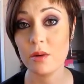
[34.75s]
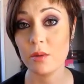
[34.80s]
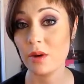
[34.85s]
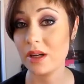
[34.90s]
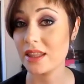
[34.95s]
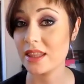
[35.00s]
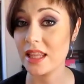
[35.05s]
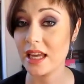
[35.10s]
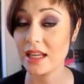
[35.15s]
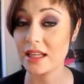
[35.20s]

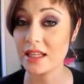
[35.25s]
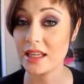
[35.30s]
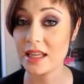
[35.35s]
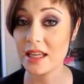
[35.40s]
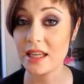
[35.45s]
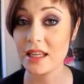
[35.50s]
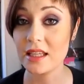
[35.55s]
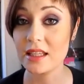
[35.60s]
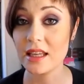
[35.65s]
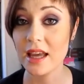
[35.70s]
what they
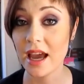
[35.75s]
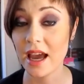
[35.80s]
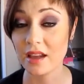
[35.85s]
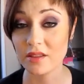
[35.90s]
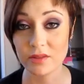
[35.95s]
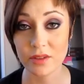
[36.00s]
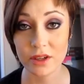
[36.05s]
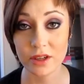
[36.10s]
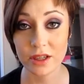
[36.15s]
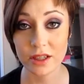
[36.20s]
need
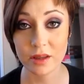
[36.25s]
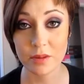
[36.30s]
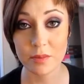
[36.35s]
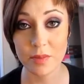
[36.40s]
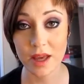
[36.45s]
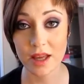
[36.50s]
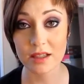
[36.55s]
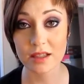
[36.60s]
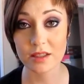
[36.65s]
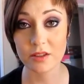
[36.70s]
at very
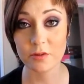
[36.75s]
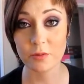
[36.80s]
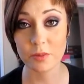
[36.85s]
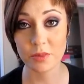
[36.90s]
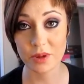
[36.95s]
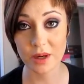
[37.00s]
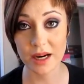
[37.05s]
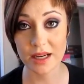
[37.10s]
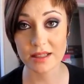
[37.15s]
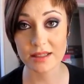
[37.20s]
competitive
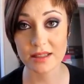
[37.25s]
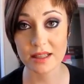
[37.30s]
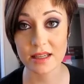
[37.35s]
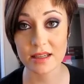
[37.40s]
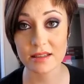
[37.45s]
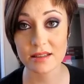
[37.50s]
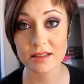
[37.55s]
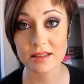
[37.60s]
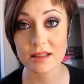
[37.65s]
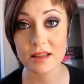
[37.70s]

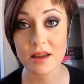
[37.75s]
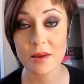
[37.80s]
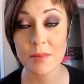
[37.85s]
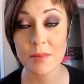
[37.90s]
prices.